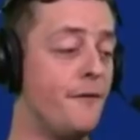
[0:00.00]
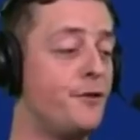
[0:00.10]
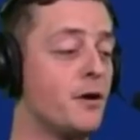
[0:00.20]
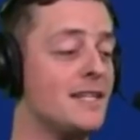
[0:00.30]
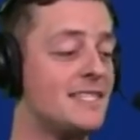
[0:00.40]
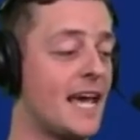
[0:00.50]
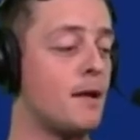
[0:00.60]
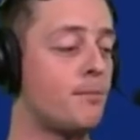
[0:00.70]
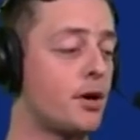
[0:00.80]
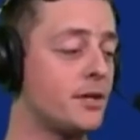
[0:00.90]
if you're in
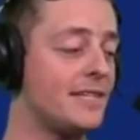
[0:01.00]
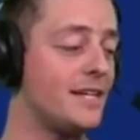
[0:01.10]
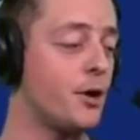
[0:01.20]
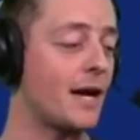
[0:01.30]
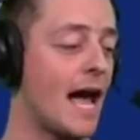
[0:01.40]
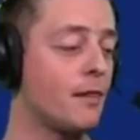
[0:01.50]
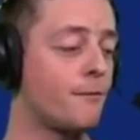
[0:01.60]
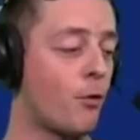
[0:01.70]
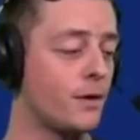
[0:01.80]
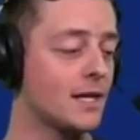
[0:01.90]
San Bernardino,
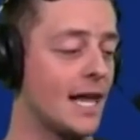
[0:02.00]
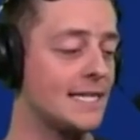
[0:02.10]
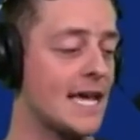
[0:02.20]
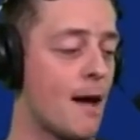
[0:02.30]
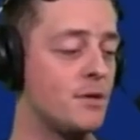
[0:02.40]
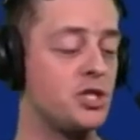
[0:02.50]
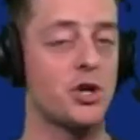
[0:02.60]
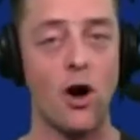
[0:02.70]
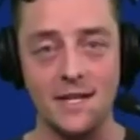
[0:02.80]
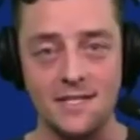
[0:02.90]
California, like Thomas
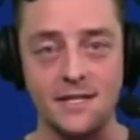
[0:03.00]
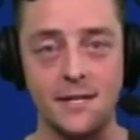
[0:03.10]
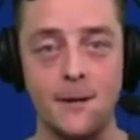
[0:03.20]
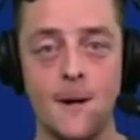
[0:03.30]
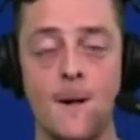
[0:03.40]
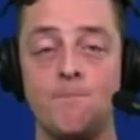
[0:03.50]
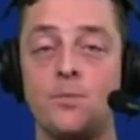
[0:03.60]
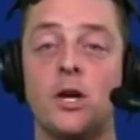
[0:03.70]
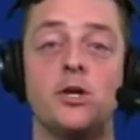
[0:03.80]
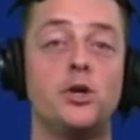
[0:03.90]
Shaughnessy,
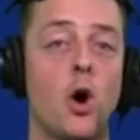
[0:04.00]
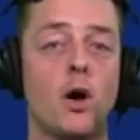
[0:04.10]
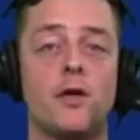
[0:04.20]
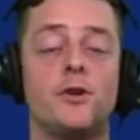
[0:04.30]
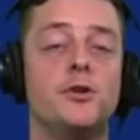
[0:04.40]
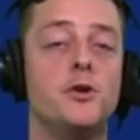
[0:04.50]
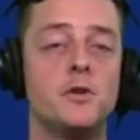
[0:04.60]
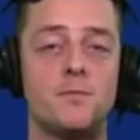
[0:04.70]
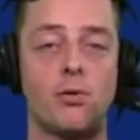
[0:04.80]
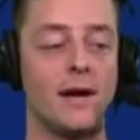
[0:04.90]
you go onto the
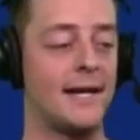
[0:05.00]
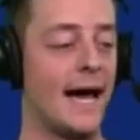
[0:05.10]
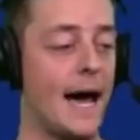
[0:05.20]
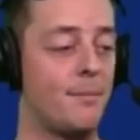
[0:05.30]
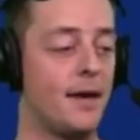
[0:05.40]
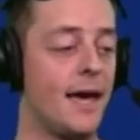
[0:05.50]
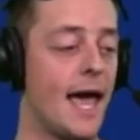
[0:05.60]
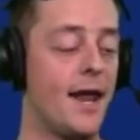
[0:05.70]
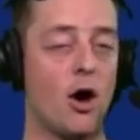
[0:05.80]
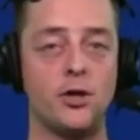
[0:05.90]
Newsbreak app
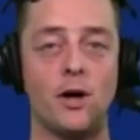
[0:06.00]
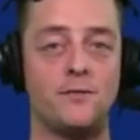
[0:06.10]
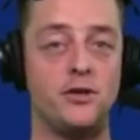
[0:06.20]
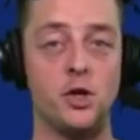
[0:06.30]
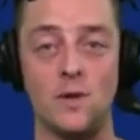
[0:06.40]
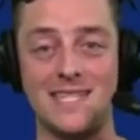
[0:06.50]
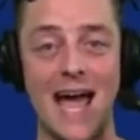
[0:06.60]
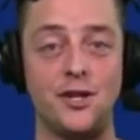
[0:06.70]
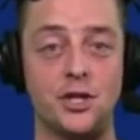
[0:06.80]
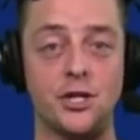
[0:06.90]
and all you have to do is
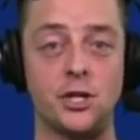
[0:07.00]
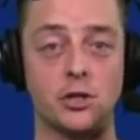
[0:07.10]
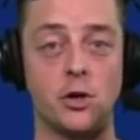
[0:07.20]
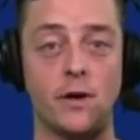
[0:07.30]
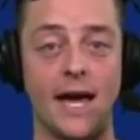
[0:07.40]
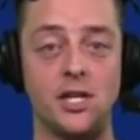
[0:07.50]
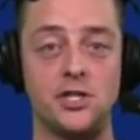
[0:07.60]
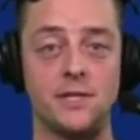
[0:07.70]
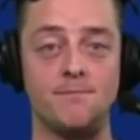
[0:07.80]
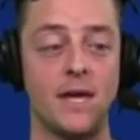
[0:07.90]
enter your
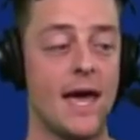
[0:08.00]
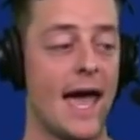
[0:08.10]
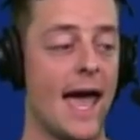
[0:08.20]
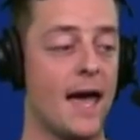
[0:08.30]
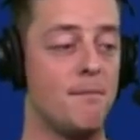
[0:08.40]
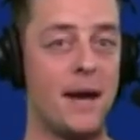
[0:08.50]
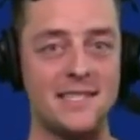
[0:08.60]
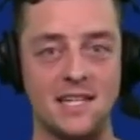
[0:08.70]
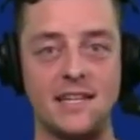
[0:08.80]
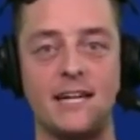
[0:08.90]
location and
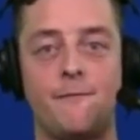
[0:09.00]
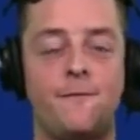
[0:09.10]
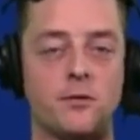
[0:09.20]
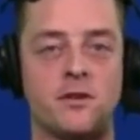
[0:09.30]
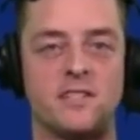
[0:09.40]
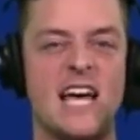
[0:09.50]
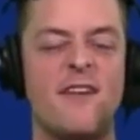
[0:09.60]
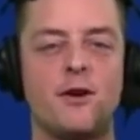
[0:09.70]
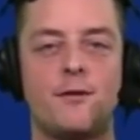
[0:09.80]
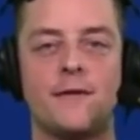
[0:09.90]
basically it filters
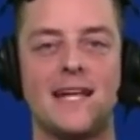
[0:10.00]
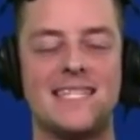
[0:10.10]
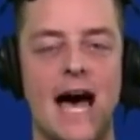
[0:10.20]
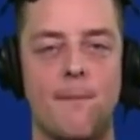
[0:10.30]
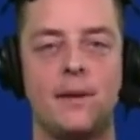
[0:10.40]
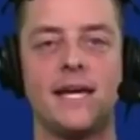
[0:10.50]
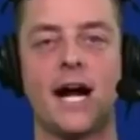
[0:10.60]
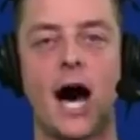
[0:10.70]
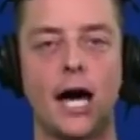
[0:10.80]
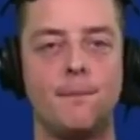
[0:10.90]
everything that's
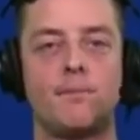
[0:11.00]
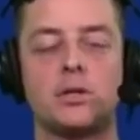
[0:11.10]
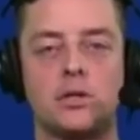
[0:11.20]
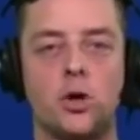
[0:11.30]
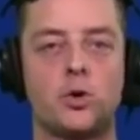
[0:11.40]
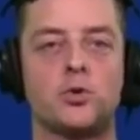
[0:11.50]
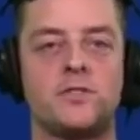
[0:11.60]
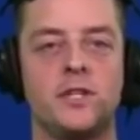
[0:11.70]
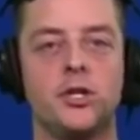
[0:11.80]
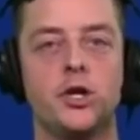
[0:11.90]
happening hyper local
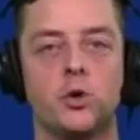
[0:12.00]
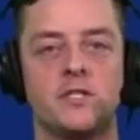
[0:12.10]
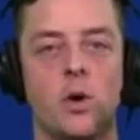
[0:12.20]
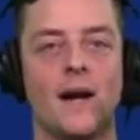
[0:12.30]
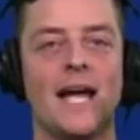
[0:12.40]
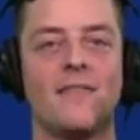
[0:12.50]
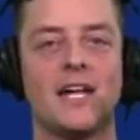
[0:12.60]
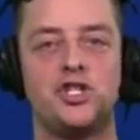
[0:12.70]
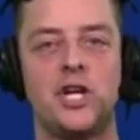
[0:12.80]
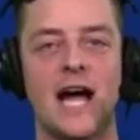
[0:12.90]
to you. So again,
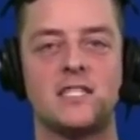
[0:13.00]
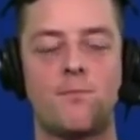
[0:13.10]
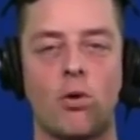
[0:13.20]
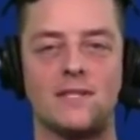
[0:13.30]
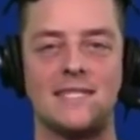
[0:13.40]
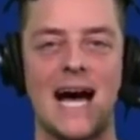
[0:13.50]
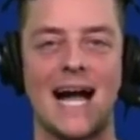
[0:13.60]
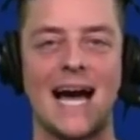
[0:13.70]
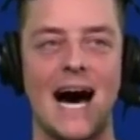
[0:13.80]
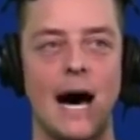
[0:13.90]
that's
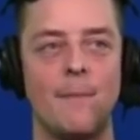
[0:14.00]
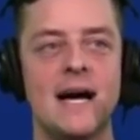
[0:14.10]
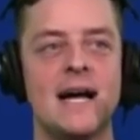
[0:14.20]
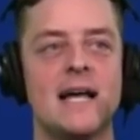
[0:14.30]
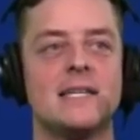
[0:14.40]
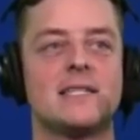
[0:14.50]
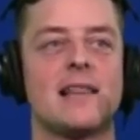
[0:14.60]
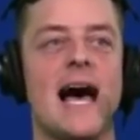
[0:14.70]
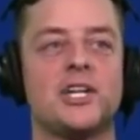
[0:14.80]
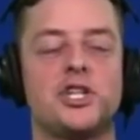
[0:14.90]
chatsports.com
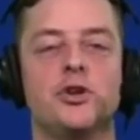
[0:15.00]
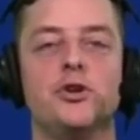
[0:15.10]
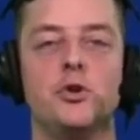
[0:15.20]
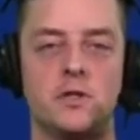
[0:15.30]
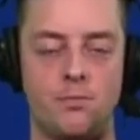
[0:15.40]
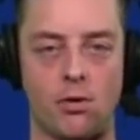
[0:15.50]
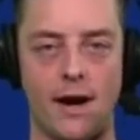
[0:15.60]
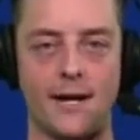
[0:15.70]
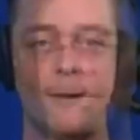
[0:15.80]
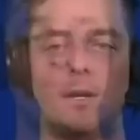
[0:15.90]
slash
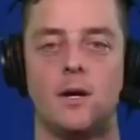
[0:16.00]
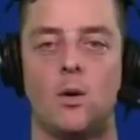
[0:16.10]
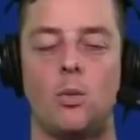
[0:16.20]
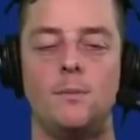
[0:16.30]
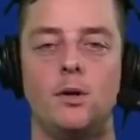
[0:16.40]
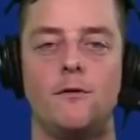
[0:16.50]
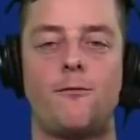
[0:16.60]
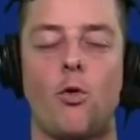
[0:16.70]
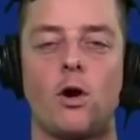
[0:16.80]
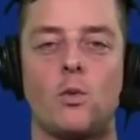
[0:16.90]
newsbreak. We move
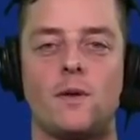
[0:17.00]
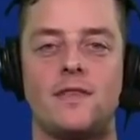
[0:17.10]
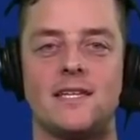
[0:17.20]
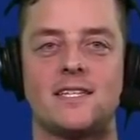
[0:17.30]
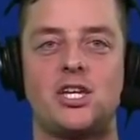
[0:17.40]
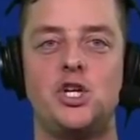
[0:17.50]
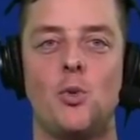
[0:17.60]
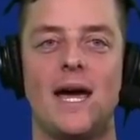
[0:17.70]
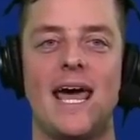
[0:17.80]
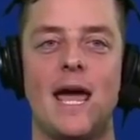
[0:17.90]
forward with this
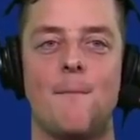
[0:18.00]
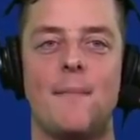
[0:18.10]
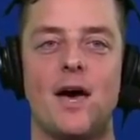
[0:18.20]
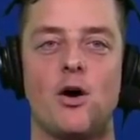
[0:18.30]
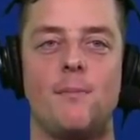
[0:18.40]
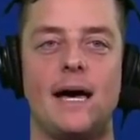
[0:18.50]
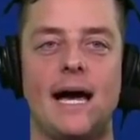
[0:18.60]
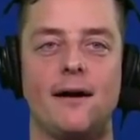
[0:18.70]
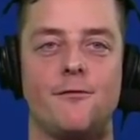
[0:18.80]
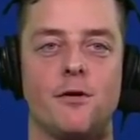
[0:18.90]
Q&A
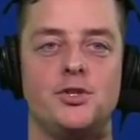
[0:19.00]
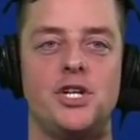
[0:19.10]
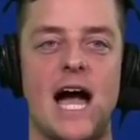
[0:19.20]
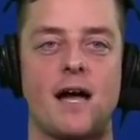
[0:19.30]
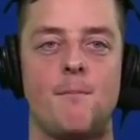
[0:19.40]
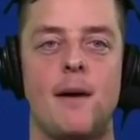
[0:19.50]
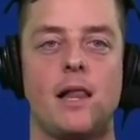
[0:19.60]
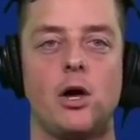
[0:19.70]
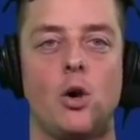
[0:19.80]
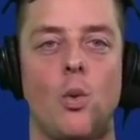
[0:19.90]
mailbag from Jack
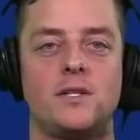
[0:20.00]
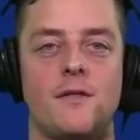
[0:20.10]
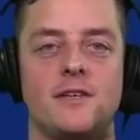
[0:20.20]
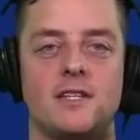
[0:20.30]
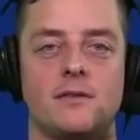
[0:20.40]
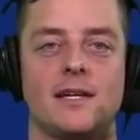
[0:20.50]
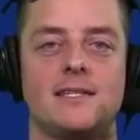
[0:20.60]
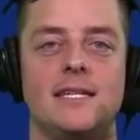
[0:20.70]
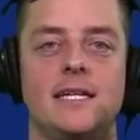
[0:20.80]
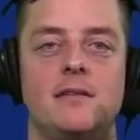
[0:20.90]
Mello. What do the
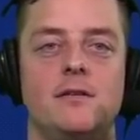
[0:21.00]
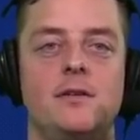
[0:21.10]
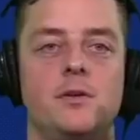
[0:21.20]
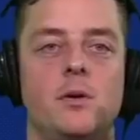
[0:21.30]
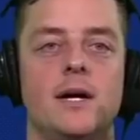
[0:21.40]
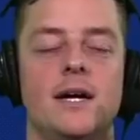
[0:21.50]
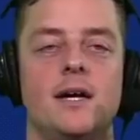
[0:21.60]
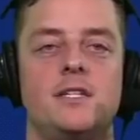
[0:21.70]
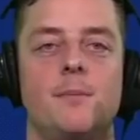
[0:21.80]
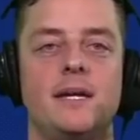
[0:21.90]
Celtics need to do
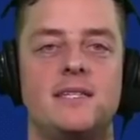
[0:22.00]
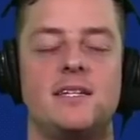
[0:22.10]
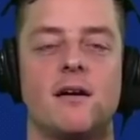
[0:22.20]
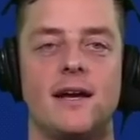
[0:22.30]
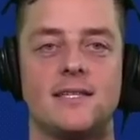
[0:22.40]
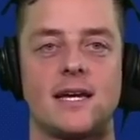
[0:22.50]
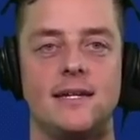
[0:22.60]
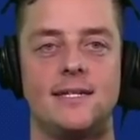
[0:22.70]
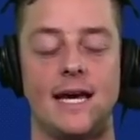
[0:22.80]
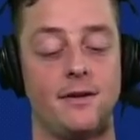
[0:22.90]
to be serious
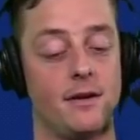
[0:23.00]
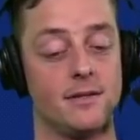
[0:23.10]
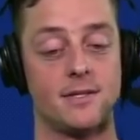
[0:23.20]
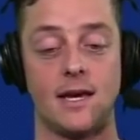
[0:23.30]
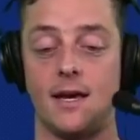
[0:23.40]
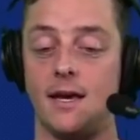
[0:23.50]
contenders?